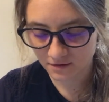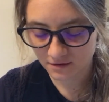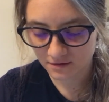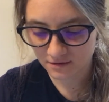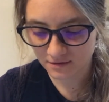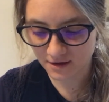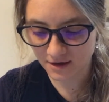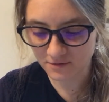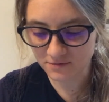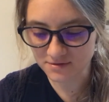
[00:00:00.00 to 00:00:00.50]

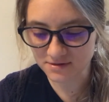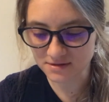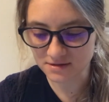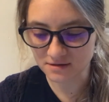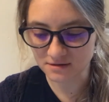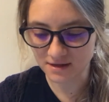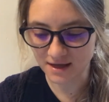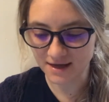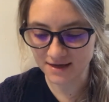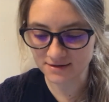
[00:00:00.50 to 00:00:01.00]
That was the
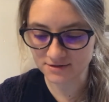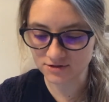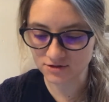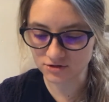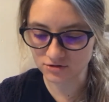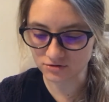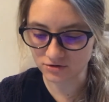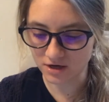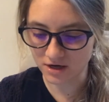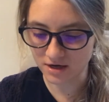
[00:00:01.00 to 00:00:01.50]
last
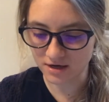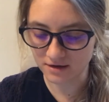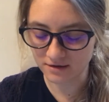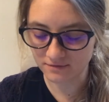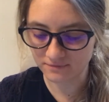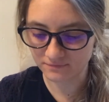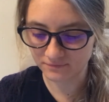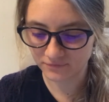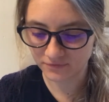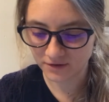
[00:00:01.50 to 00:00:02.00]
straw.
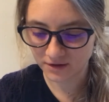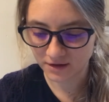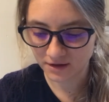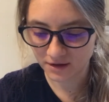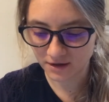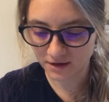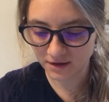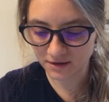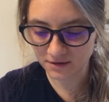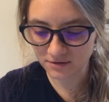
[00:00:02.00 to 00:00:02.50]

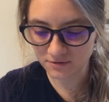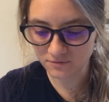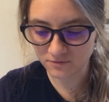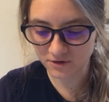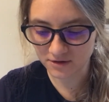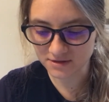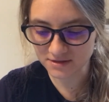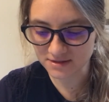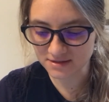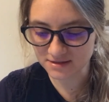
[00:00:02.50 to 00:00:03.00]
"I don't
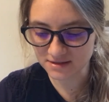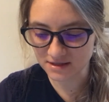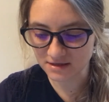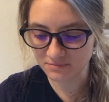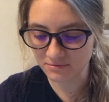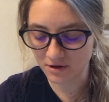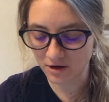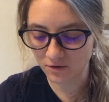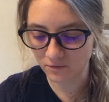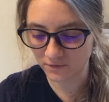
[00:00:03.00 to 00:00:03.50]
want to sleep
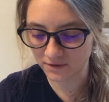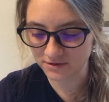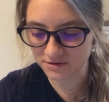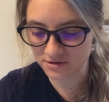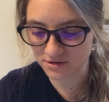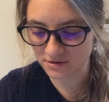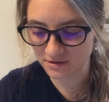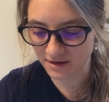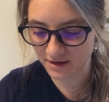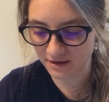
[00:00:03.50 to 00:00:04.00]
all
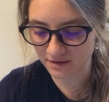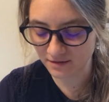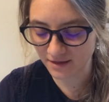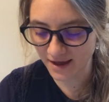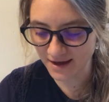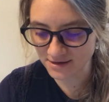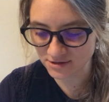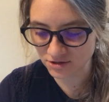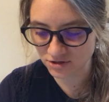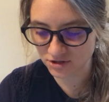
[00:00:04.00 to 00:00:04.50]
winter like
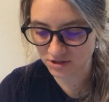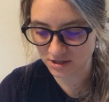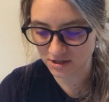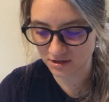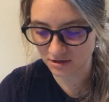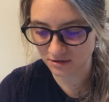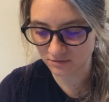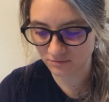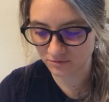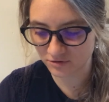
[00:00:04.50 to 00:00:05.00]
last
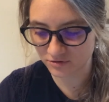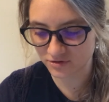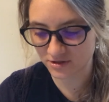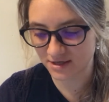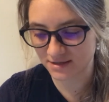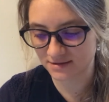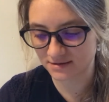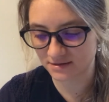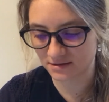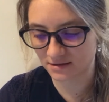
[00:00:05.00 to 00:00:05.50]
year,"
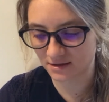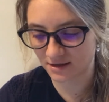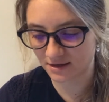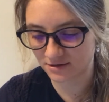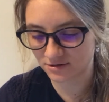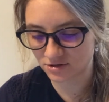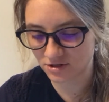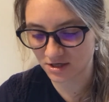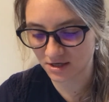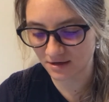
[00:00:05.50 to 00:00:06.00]
protested
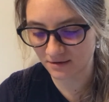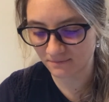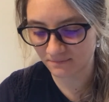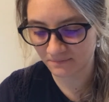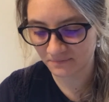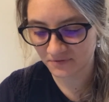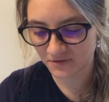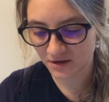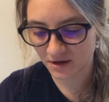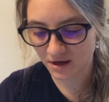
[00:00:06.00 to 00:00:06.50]
Hedgie.
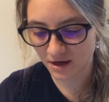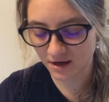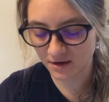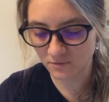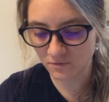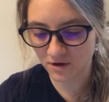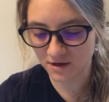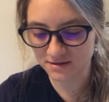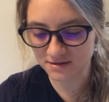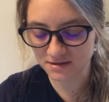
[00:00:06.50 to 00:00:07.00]
"I
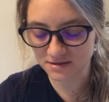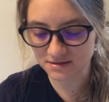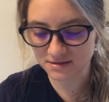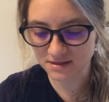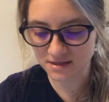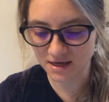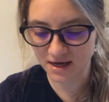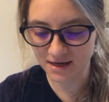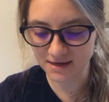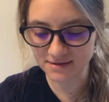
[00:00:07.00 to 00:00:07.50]
want to
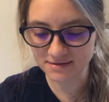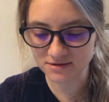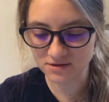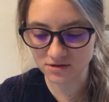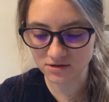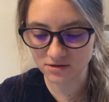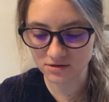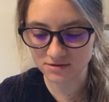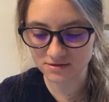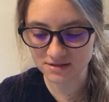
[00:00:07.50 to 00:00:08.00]
see
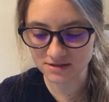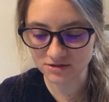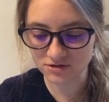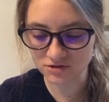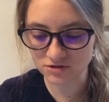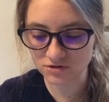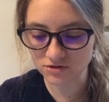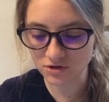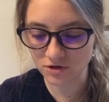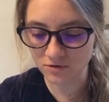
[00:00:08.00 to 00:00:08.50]
icicles and
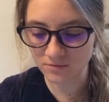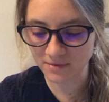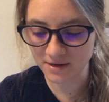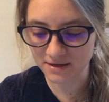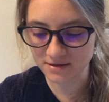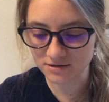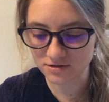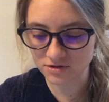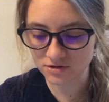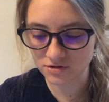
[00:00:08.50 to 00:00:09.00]

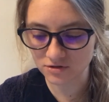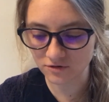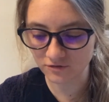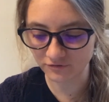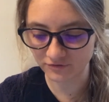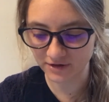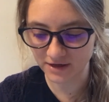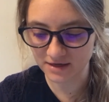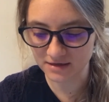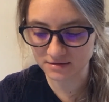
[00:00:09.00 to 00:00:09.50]
snowmen,
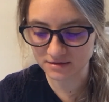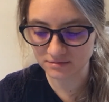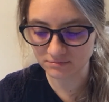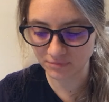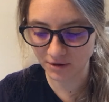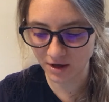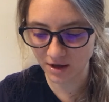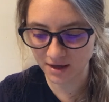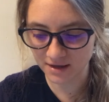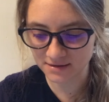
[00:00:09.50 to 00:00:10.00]
snowflakes and
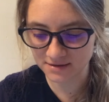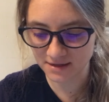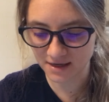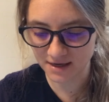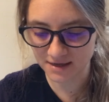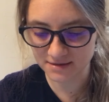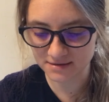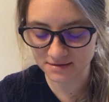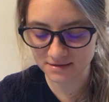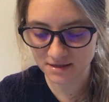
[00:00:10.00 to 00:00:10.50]
pond
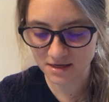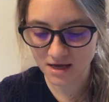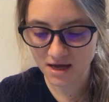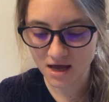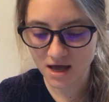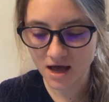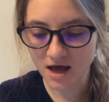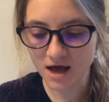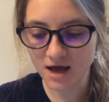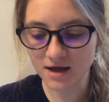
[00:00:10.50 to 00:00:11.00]
ice.
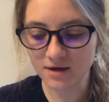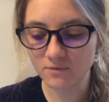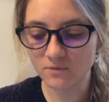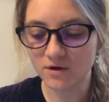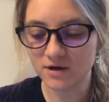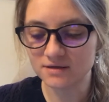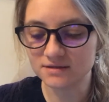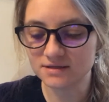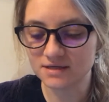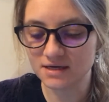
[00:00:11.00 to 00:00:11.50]
I
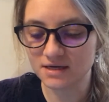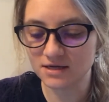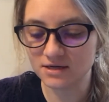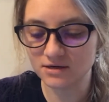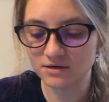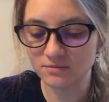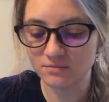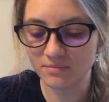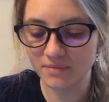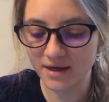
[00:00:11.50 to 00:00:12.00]
want to
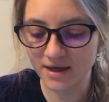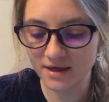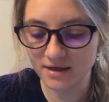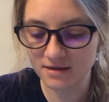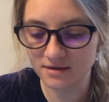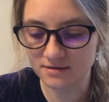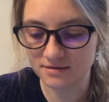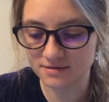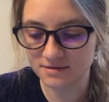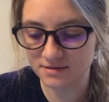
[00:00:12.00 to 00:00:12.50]
hear
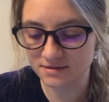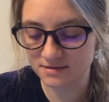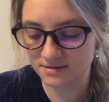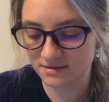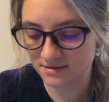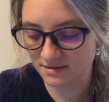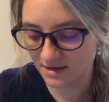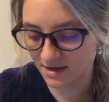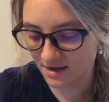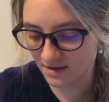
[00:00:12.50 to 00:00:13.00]
bells, sleigh